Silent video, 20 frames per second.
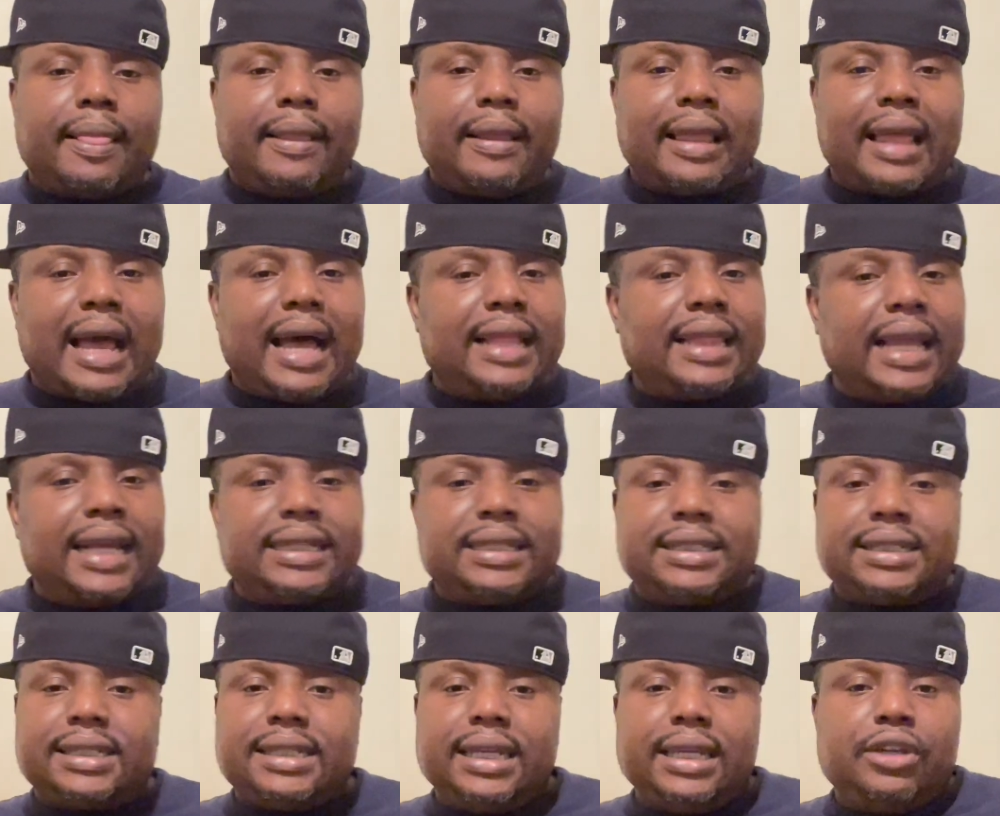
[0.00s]
I like to
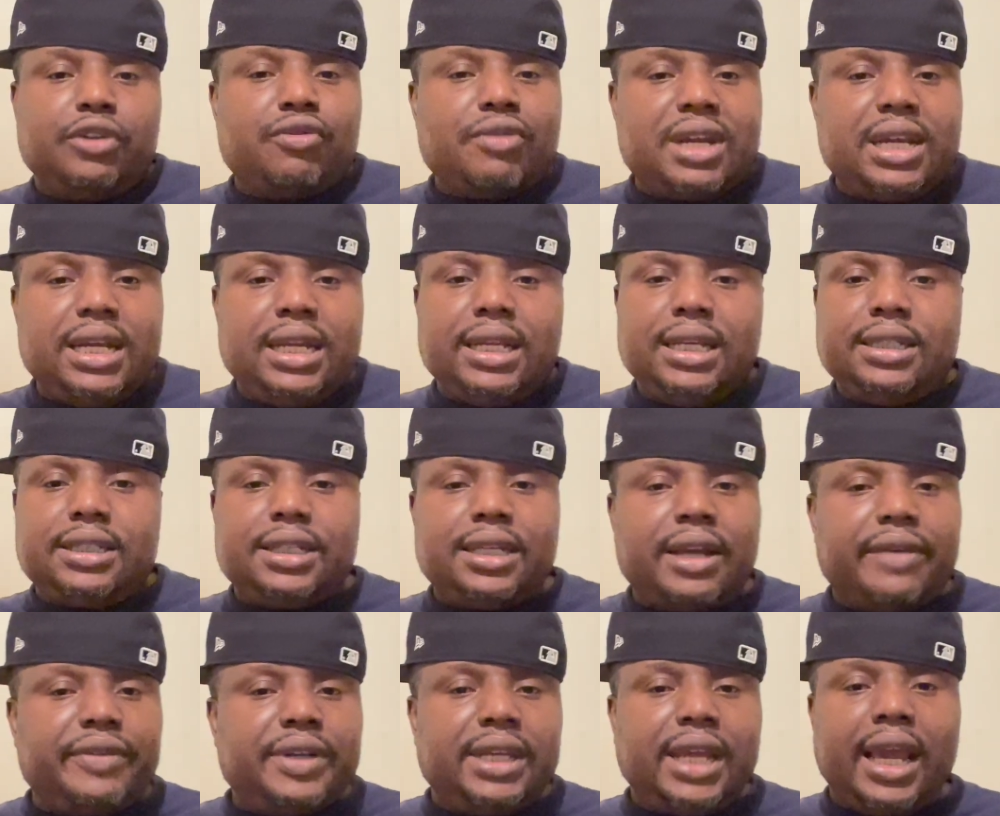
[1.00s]
see green each and
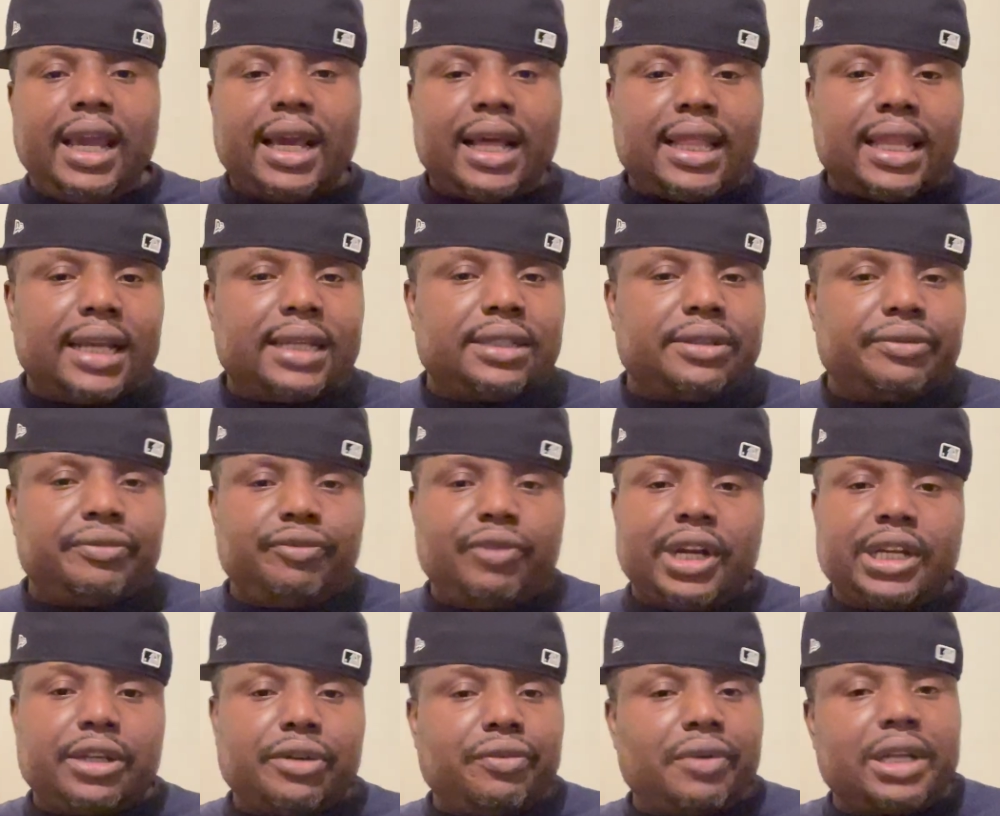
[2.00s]
every day. I like to
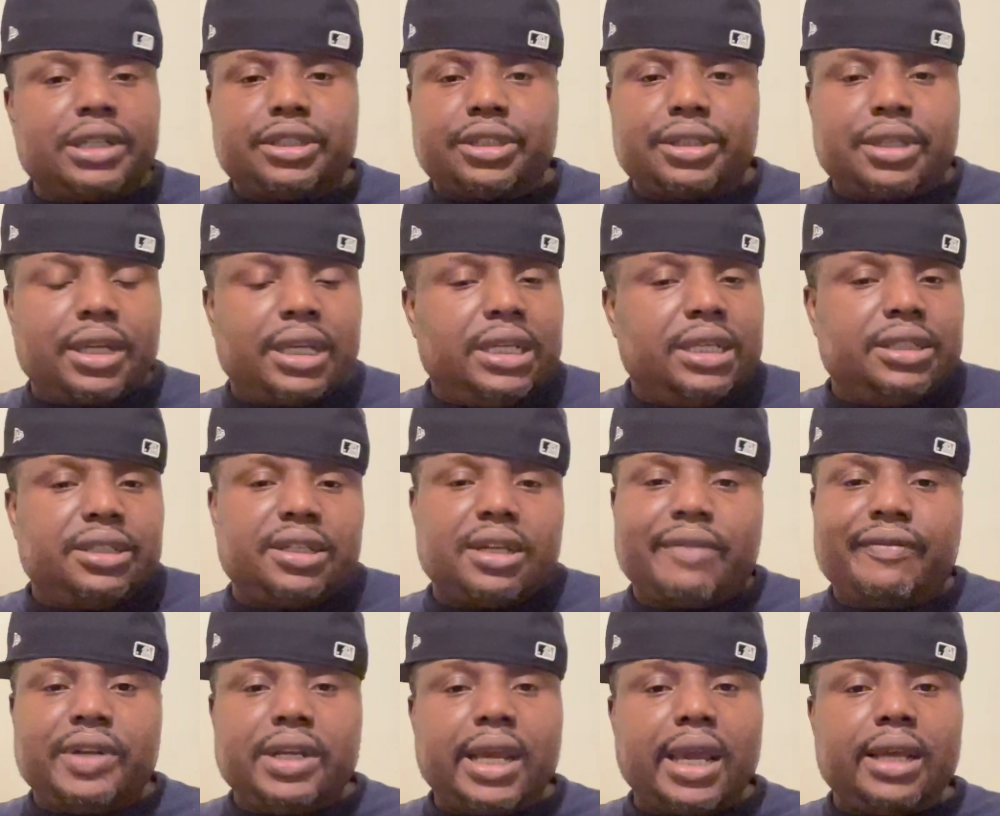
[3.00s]
ring the register each and
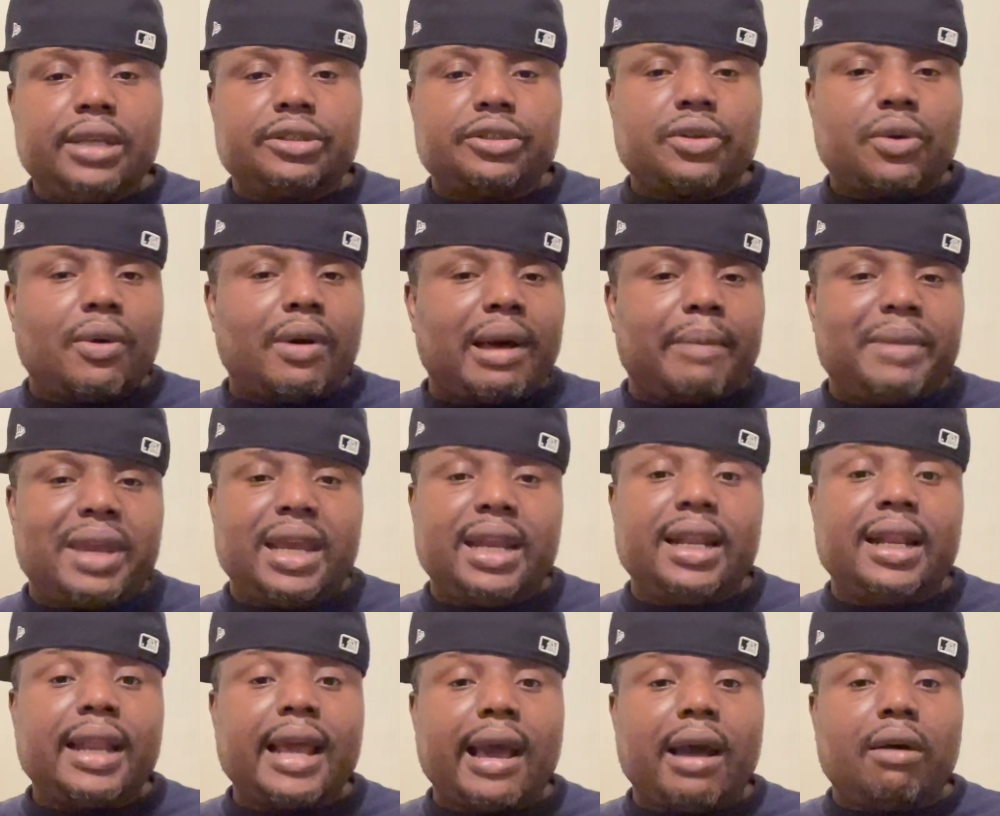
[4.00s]
every day. So I'm in
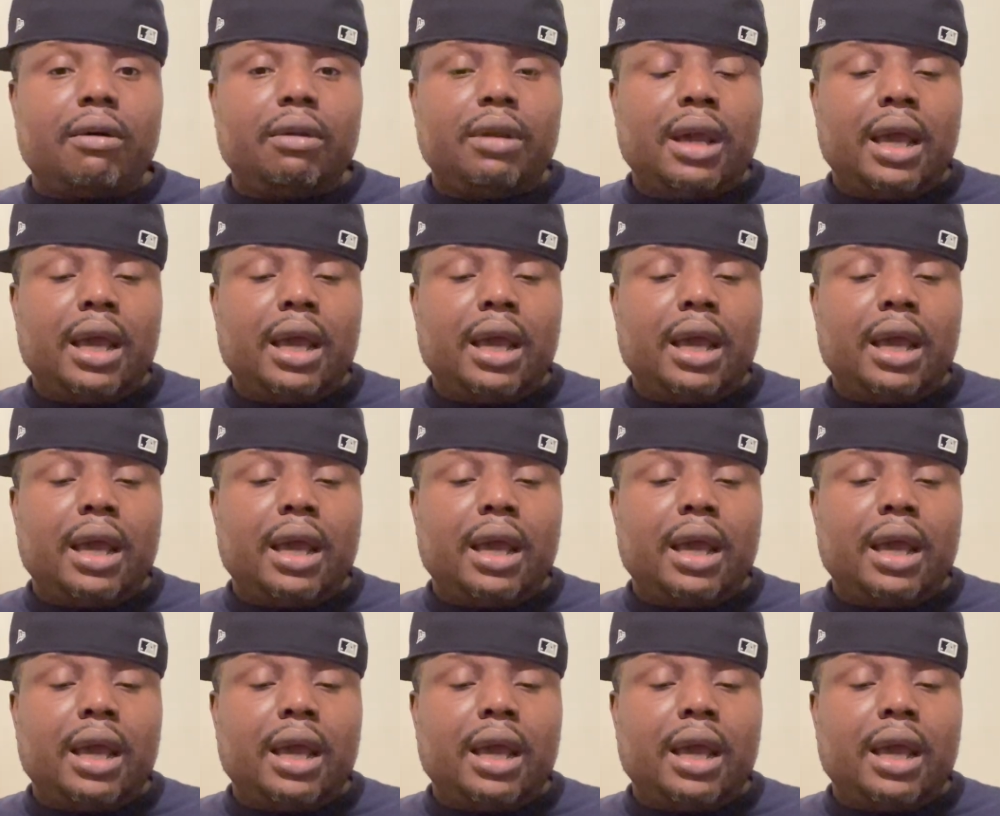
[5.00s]
and out.